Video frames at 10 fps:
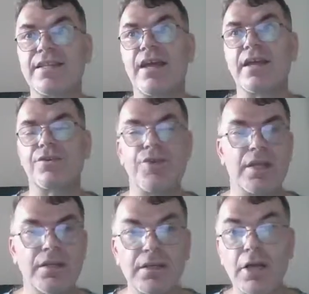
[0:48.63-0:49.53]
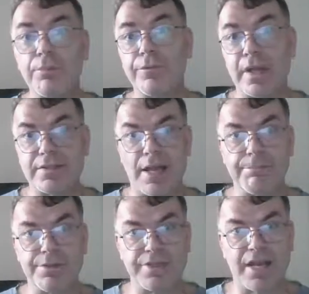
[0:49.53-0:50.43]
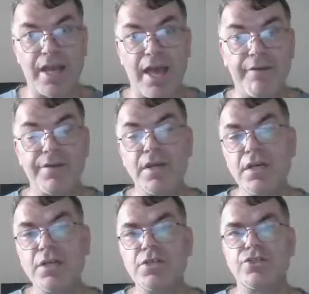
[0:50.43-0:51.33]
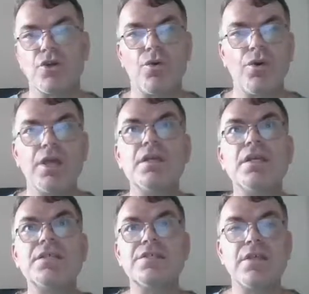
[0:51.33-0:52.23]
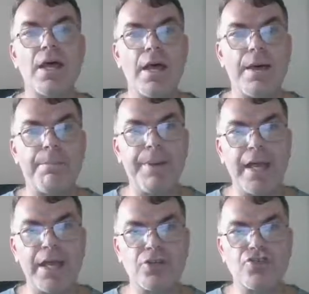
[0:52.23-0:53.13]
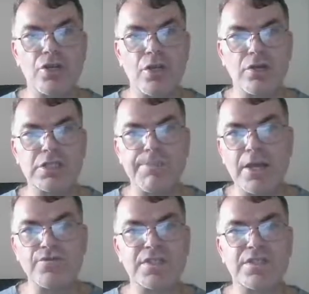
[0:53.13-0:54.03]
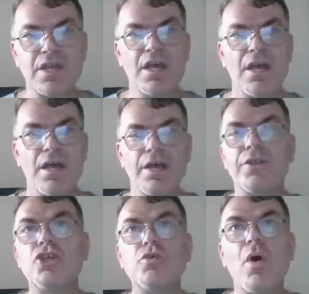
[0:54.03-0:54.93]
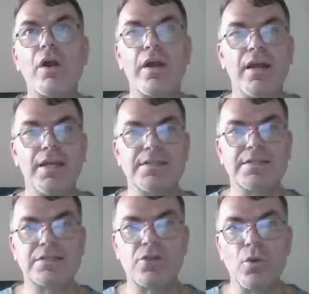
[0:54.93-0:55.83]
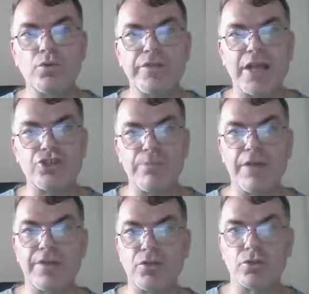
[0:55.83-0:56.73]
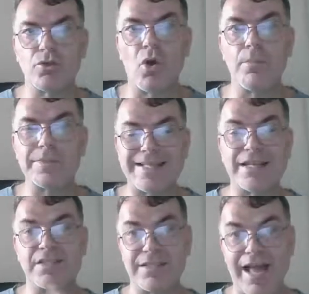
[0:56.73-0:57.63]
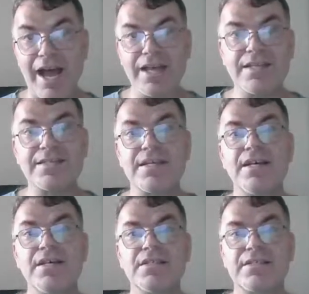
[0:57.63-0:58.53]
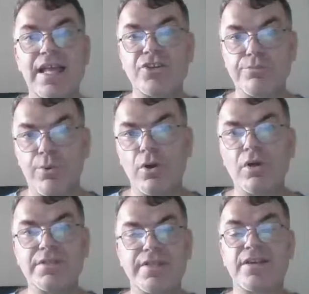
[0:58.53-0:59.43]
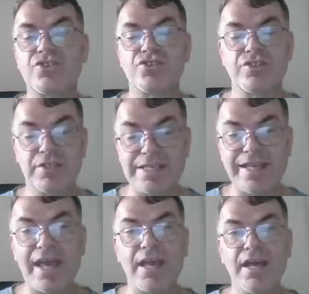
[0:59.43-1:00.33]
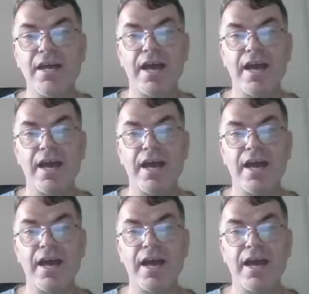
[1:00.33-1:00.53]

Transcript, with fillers: I created and a couple of examples that I have. So in this uh, page, uh, on this page, which is, uh, the URL is code-maven.com slash slides slash perl slash tk.